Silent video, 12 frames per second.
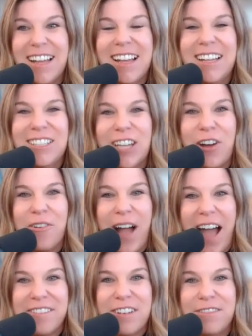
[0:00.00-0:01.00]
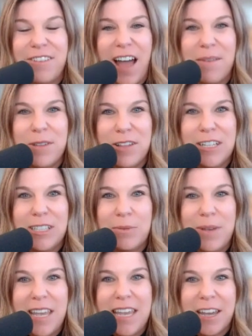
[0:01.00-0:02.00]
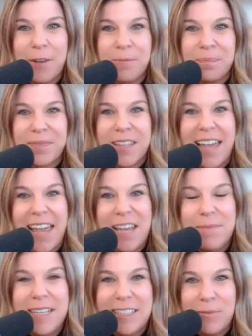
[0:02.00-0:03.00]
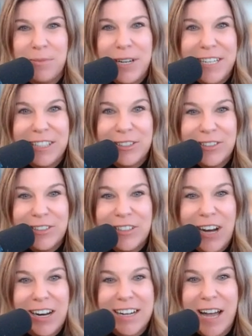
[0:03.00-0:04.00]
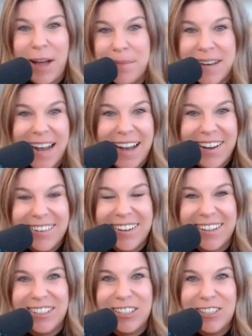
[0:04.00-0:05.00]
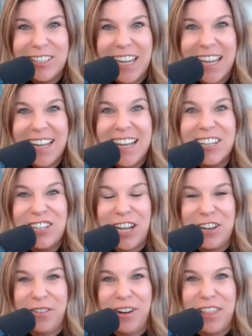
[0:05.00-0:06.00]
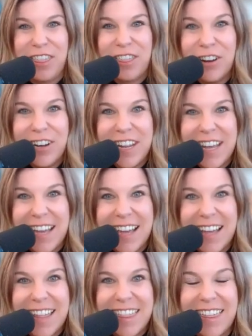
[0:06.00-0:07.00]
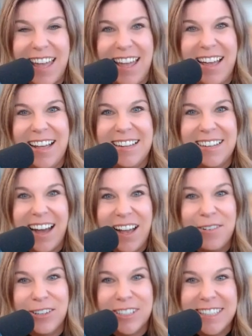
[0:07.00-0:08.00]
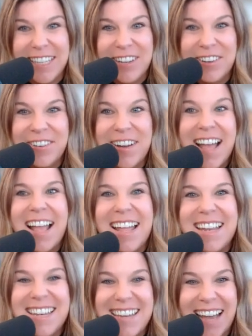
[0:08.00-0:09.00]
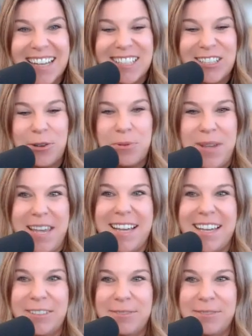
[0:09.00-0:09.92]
So have a fabulous week. The ABs of Preschool are coming out on Tuesday, January 30th, and I will see you next week.